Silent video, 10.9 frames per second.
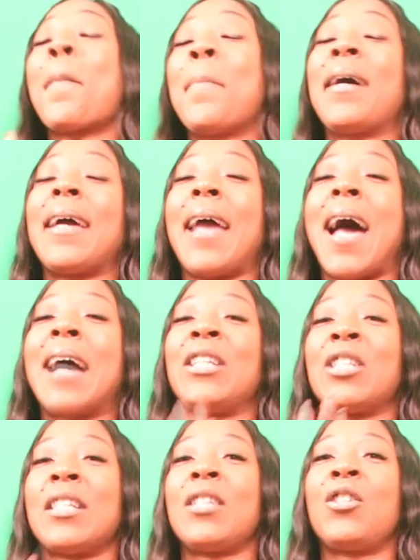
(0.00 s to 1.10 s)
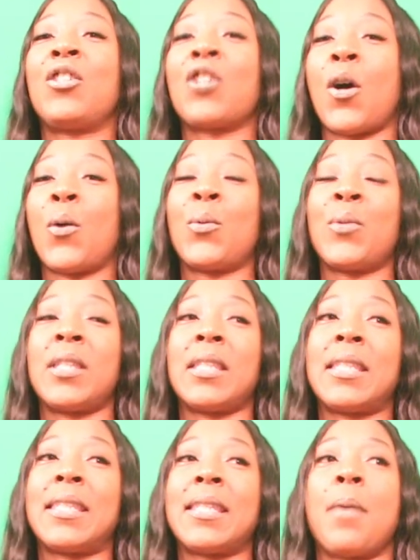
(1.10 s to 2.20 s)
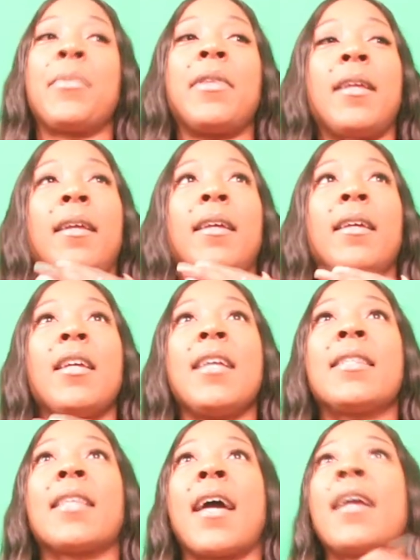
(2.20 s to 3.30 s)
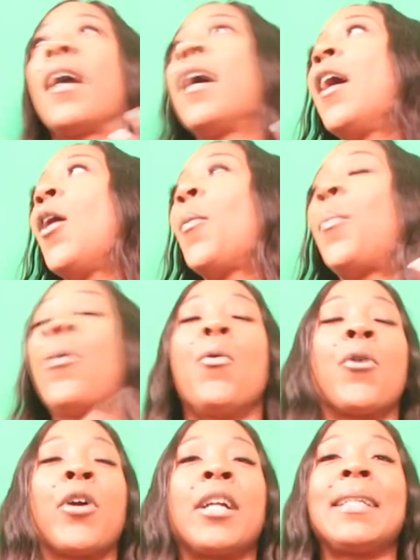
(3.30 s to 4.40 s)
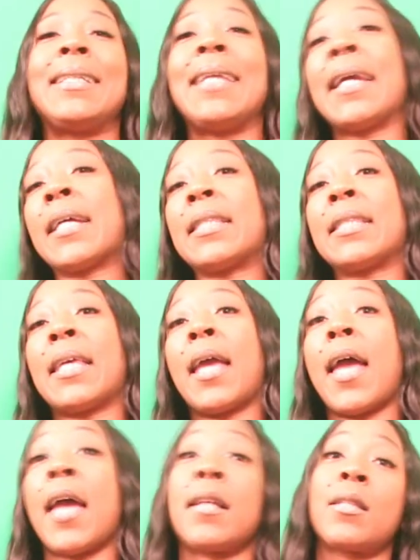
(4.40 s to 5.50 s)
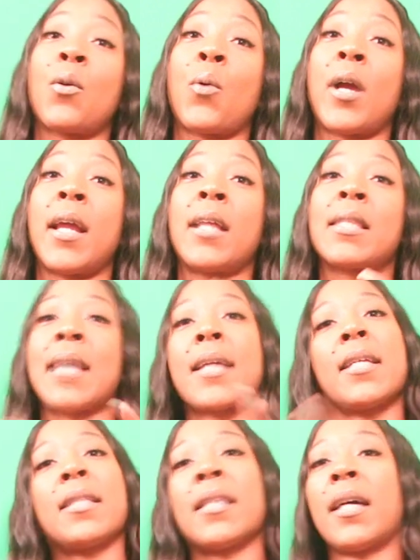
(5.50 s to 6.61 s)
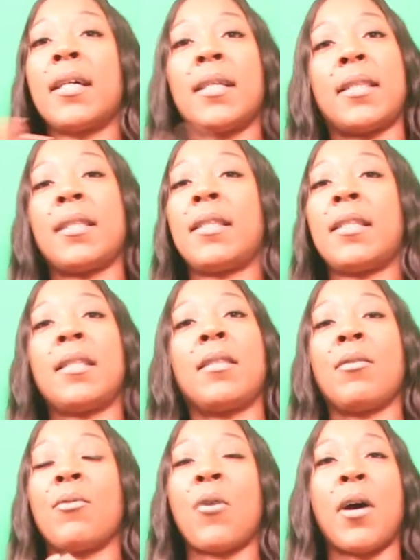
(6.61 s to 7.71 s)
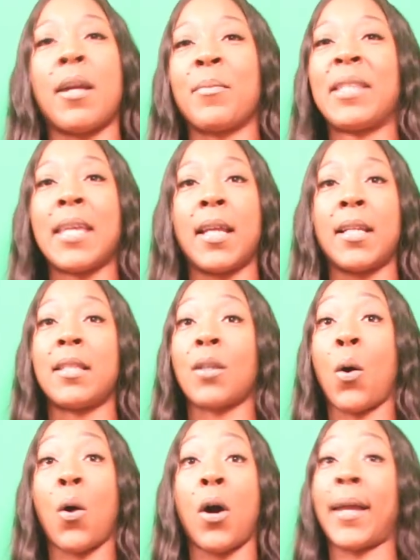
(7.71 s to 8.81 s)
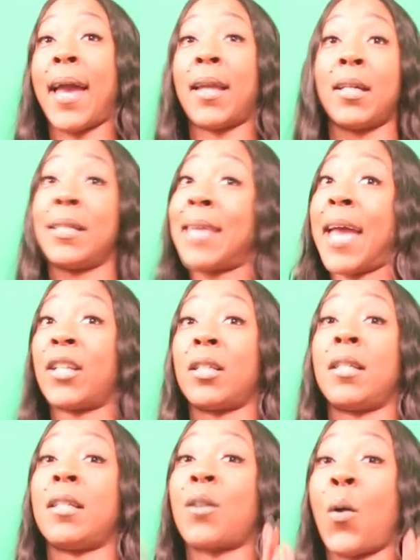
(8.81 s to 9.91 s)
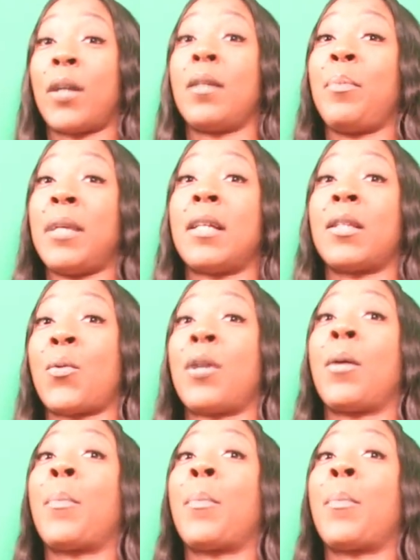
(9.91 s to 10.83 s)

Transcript: but I just chose something. It's like porn, dancing, escorting. It's like kissing cousins. It's you know what I'm saying. It's all kind of attached. It just all depends on the